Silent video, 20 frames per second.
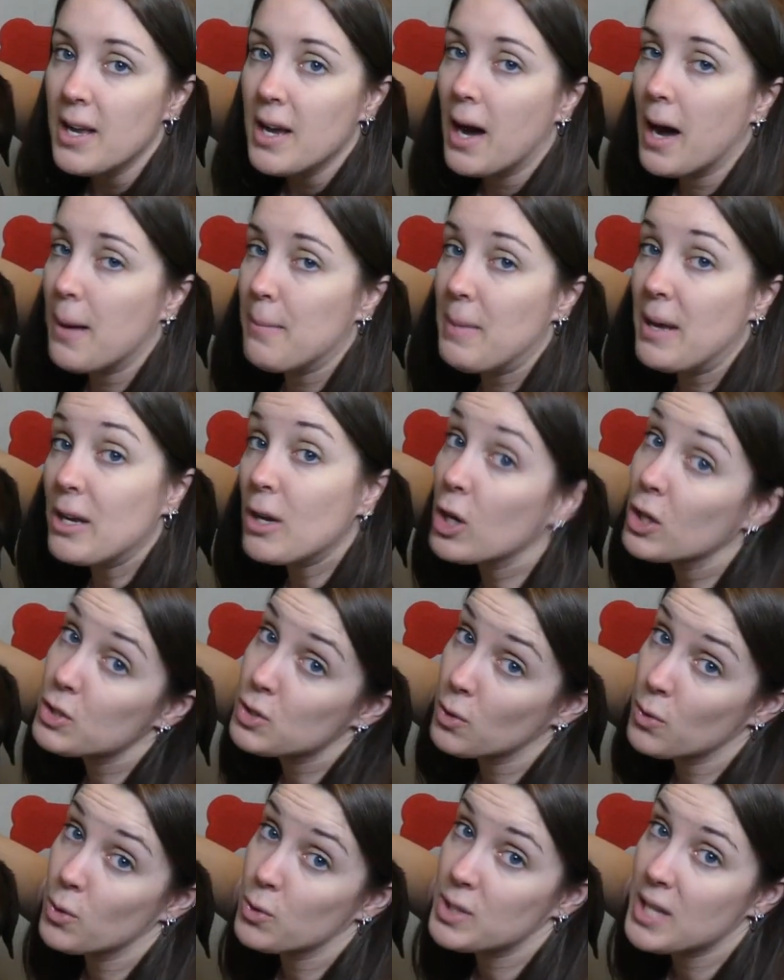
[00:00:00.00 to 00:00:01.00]
and
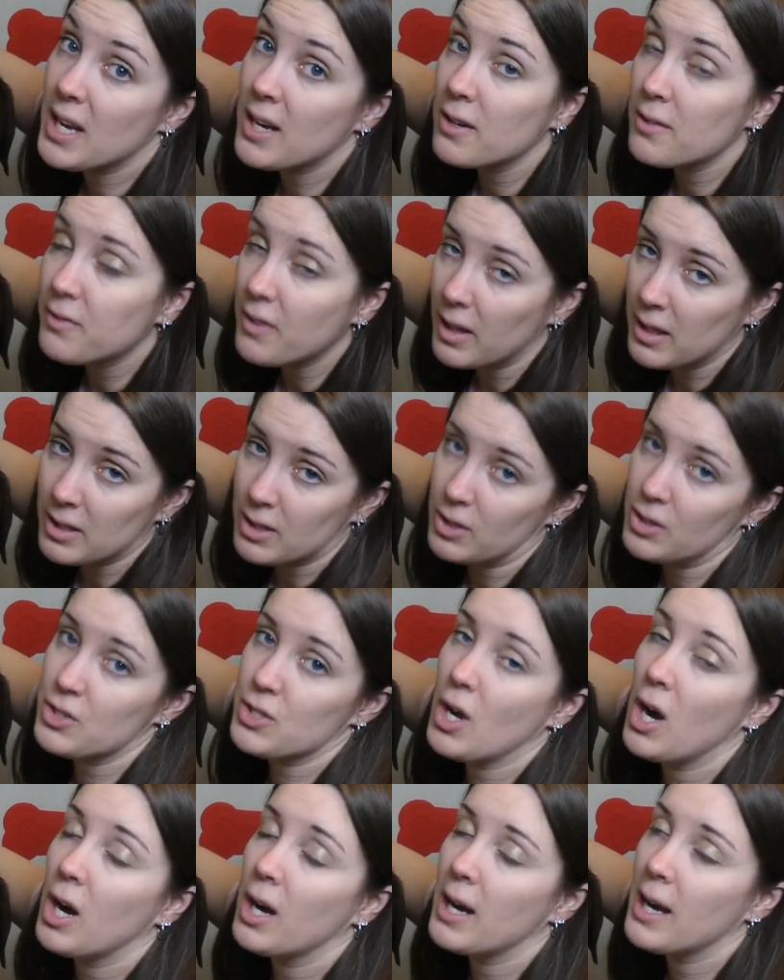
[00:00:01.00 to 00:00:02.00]
also those hair follicles
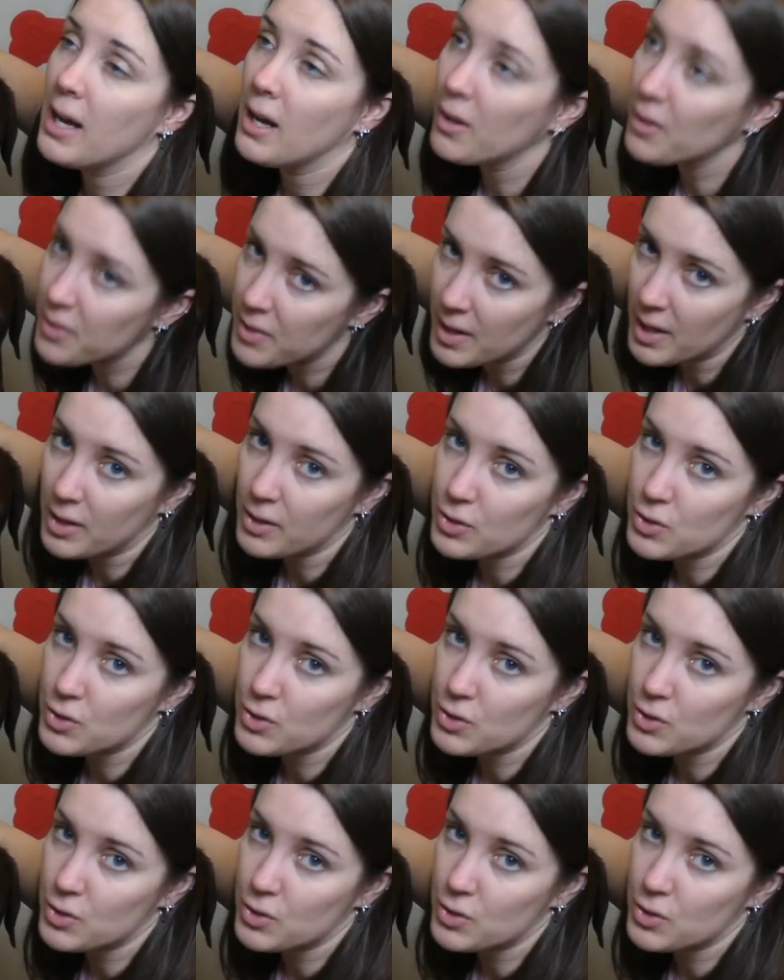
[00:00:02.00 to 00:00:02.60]
are healthier,